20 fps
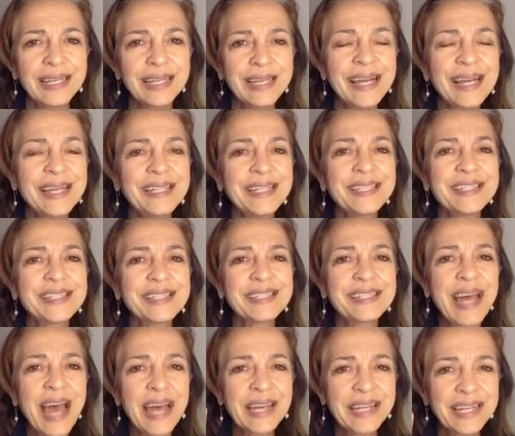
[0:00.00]
and it's
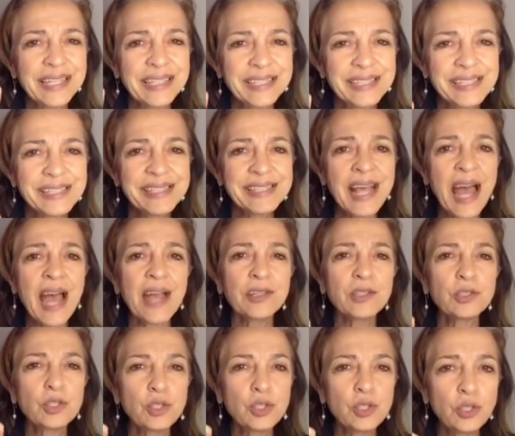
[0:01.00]
that
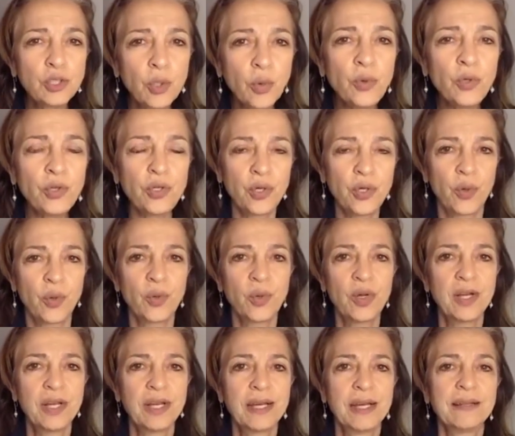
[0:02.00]
exact yo-yo
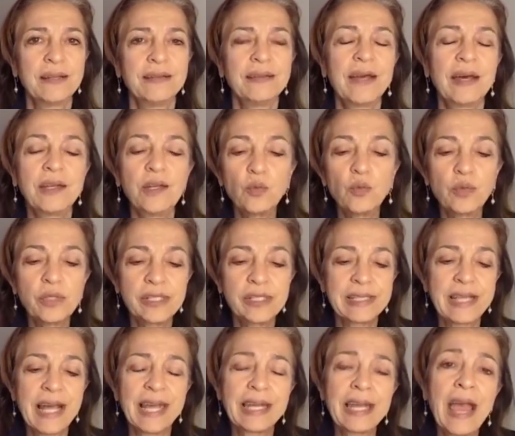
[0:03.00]
that it was
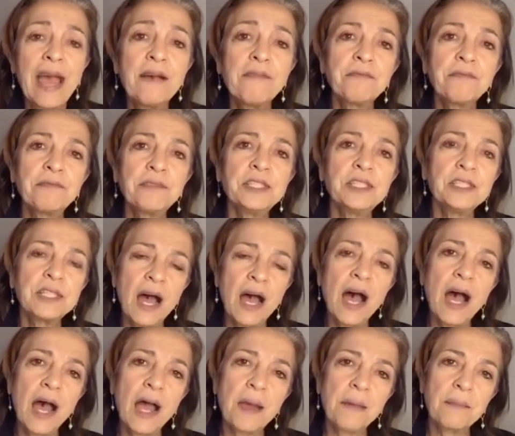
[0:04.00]
like every
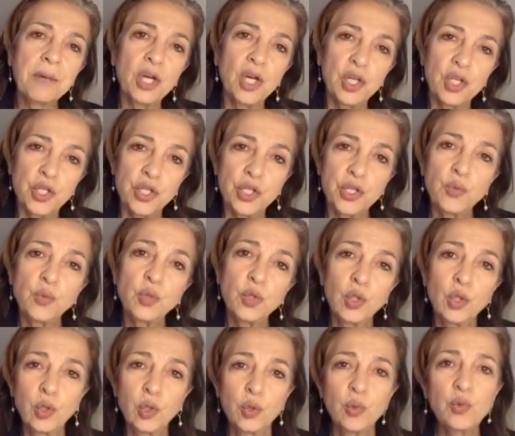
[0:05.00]
time she would
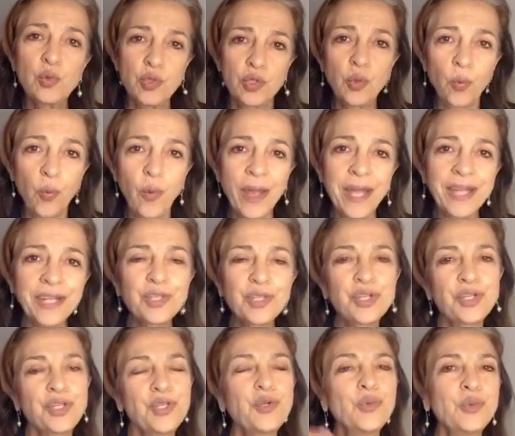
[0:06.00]
lose the weight,
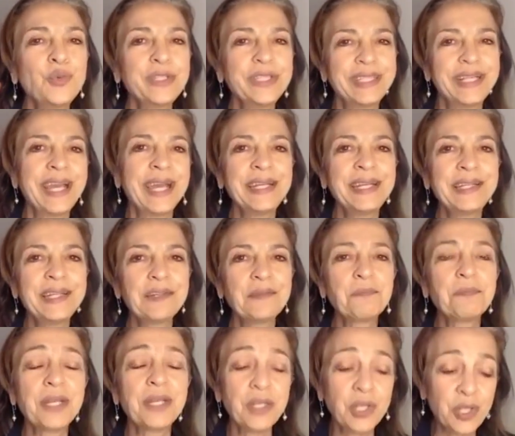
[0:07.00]
she would gain it,
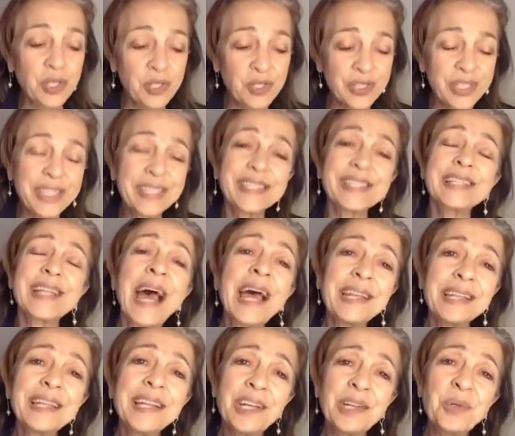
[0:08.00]
because it's that
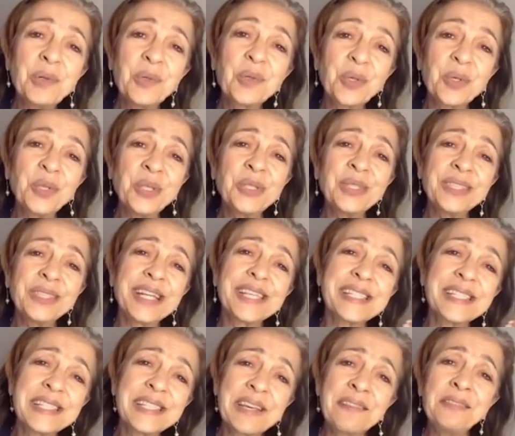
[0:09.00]
little girl, that
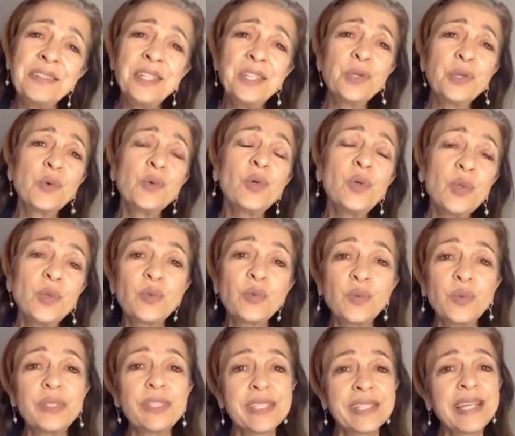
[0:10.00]
7-year-old
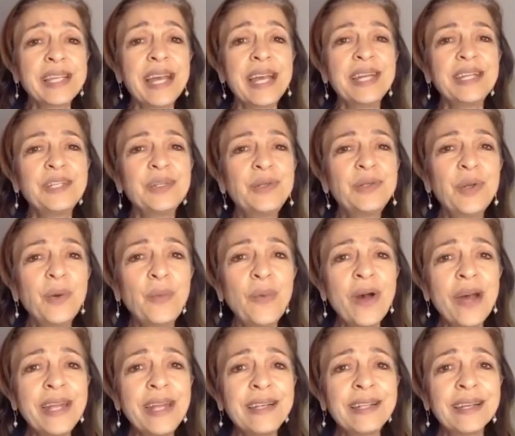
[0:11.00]
would say, you know
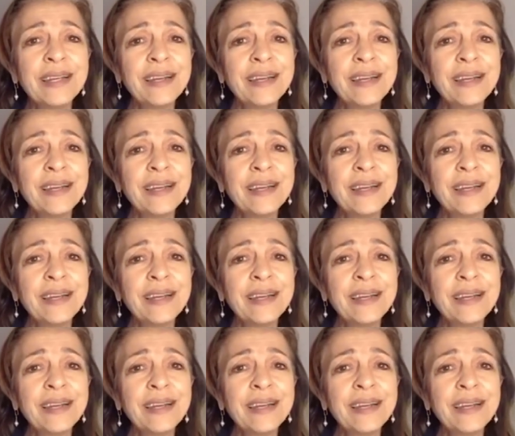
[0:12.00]
what?